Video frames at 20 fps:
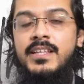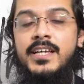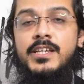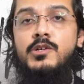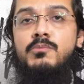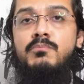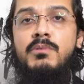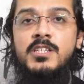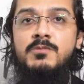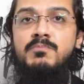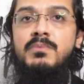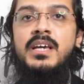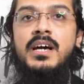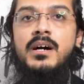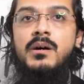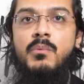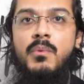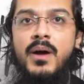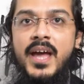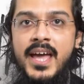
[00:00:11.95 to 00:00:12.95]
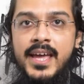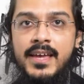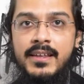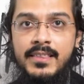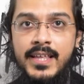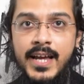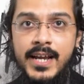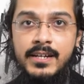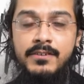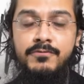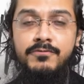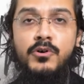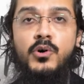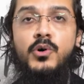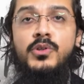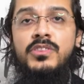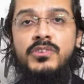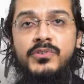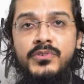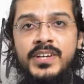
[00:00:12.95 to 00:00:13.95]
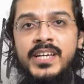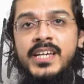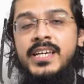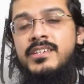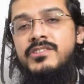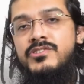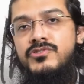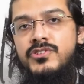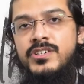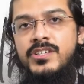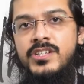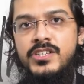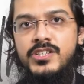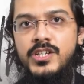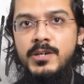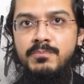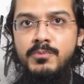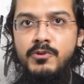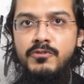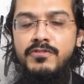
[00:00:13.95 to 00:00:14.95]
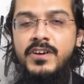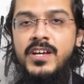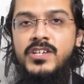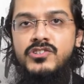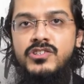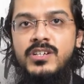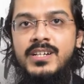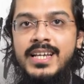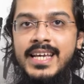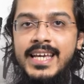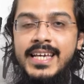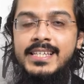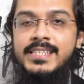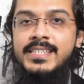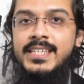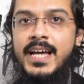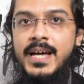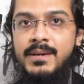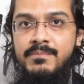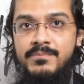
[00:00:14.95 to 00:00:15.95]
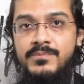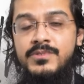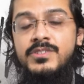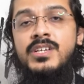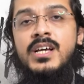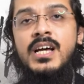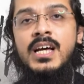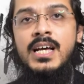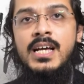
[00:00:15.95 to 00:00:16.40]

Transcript: then you must be aware that for three strategic professional exams,